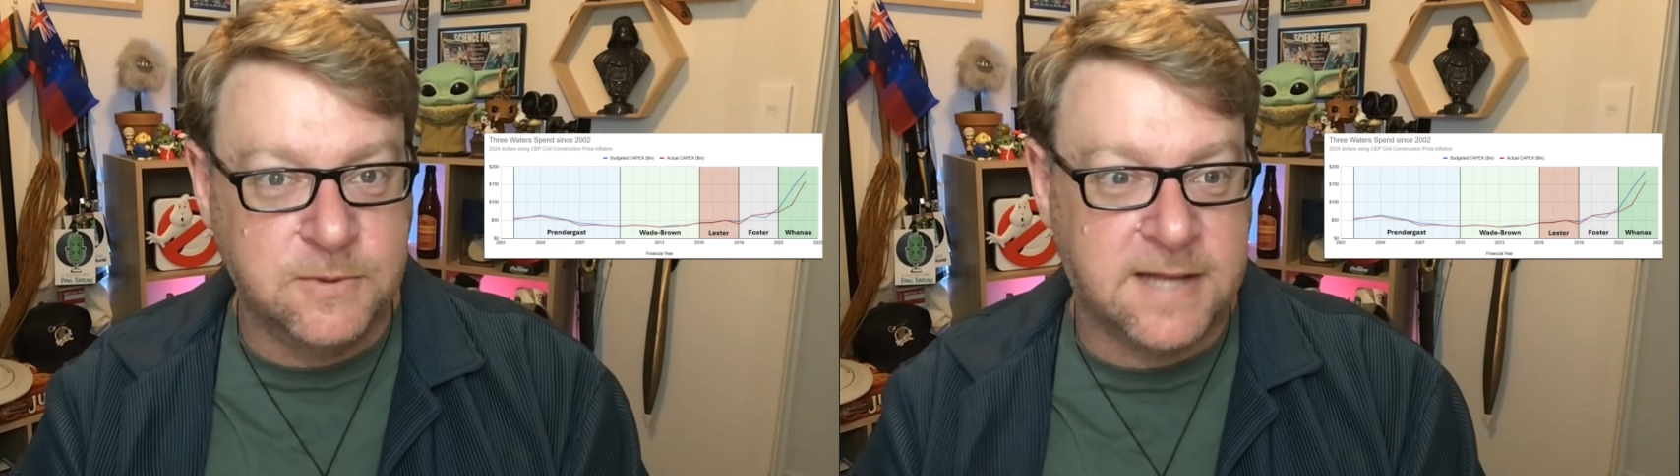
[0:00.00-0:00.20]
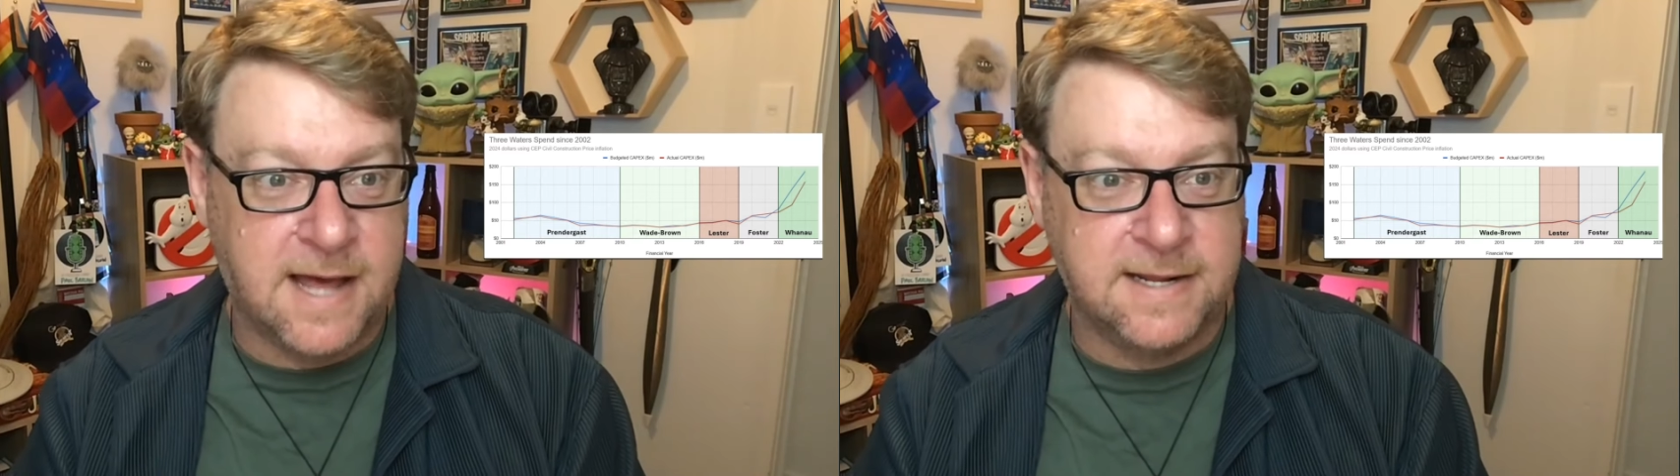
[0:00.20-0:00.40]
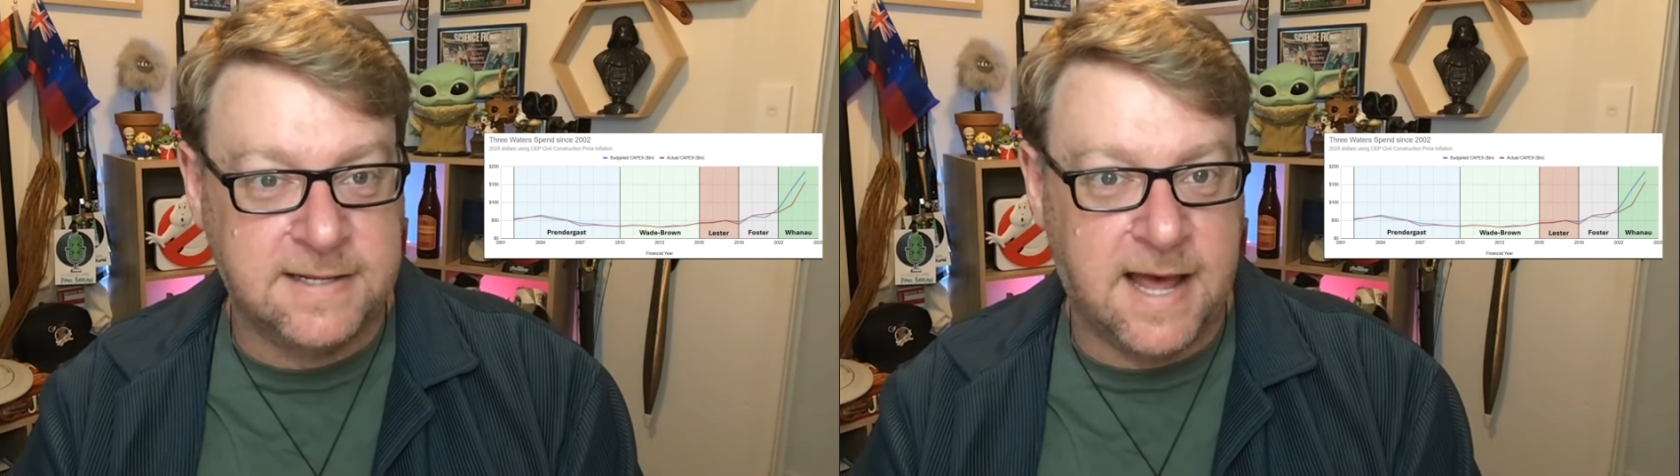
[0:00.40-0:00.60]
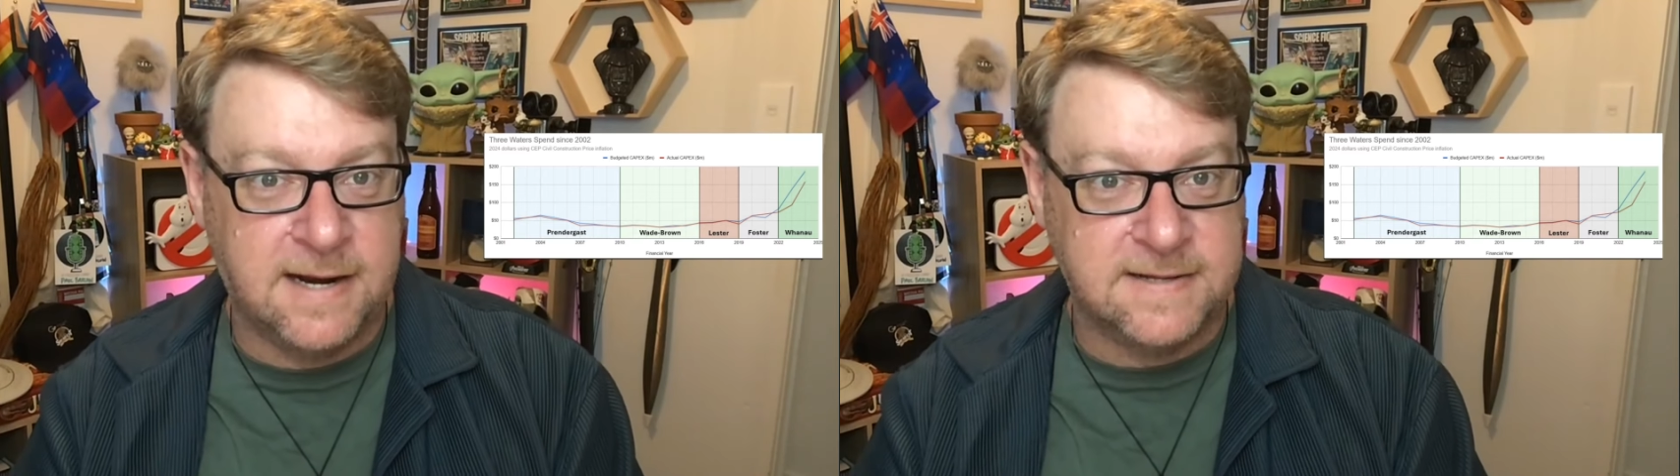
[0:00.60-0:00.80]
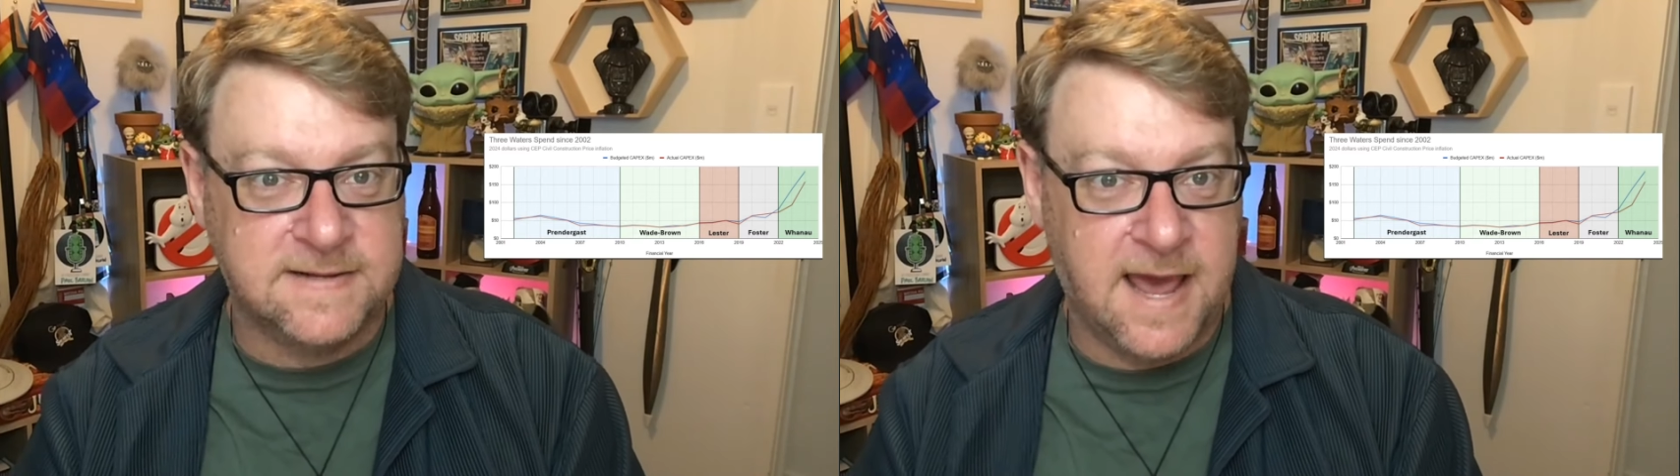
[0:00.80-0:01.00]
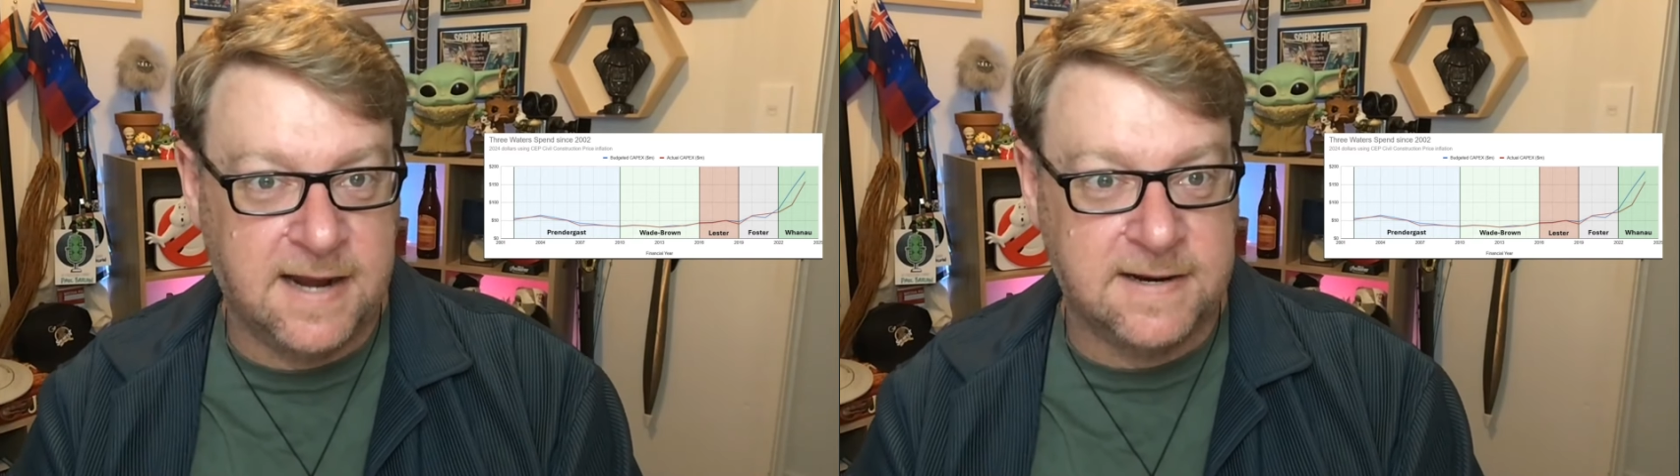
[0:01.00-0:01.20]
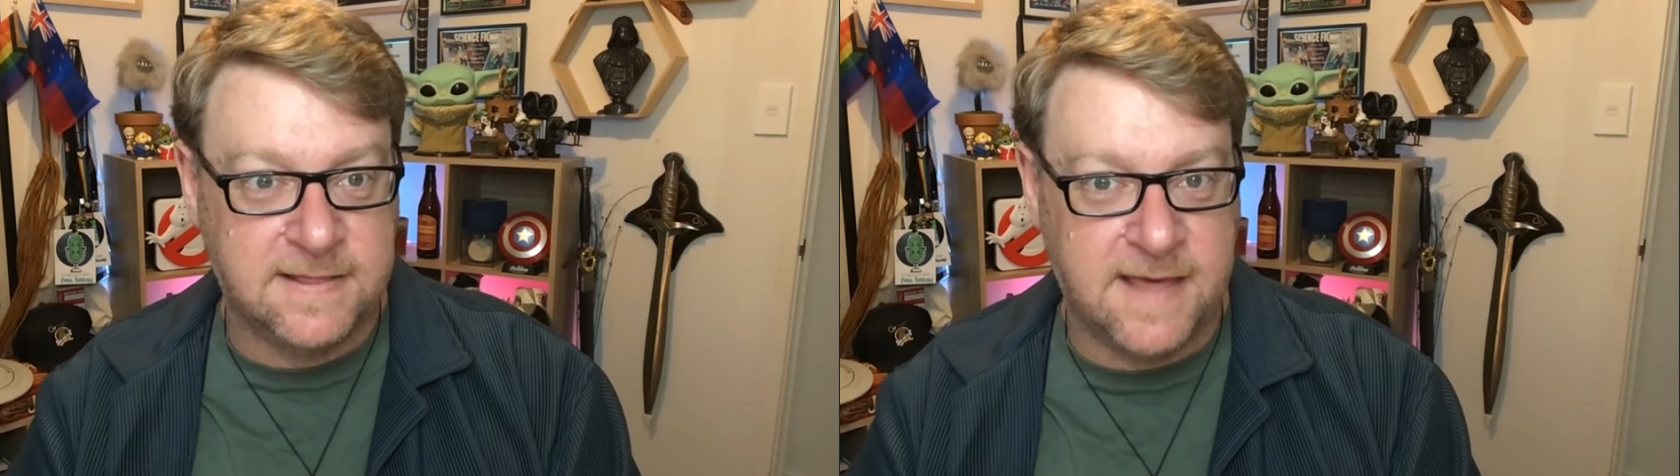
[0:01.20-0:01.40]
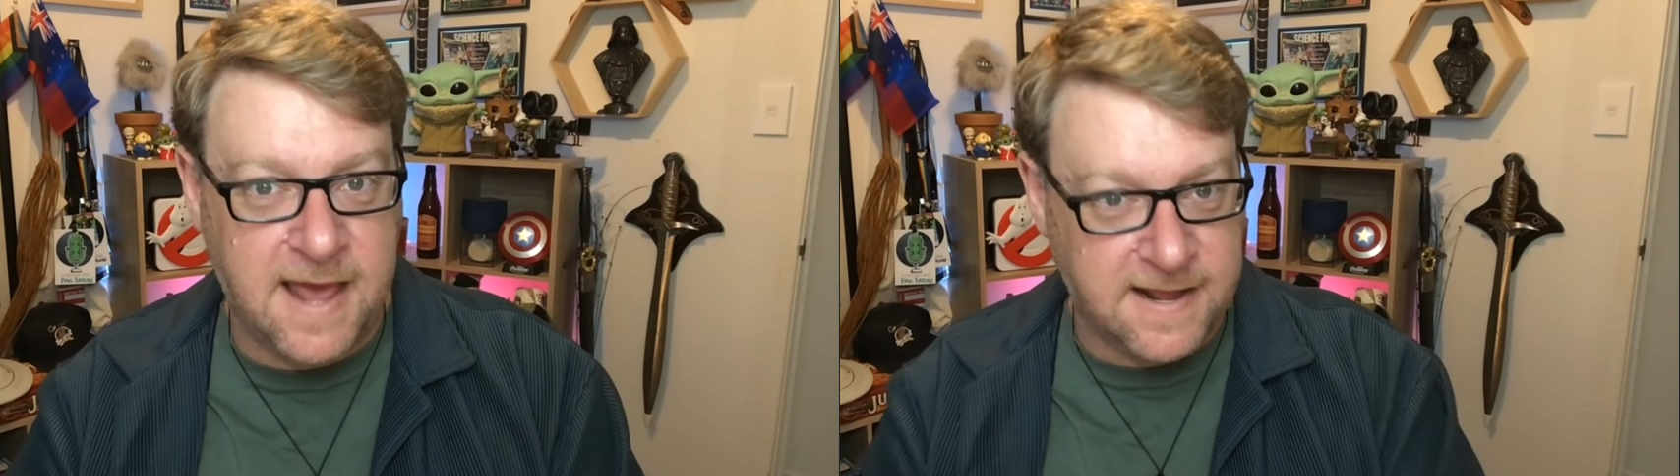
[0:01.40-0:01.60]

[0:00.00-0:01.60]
starting to understand that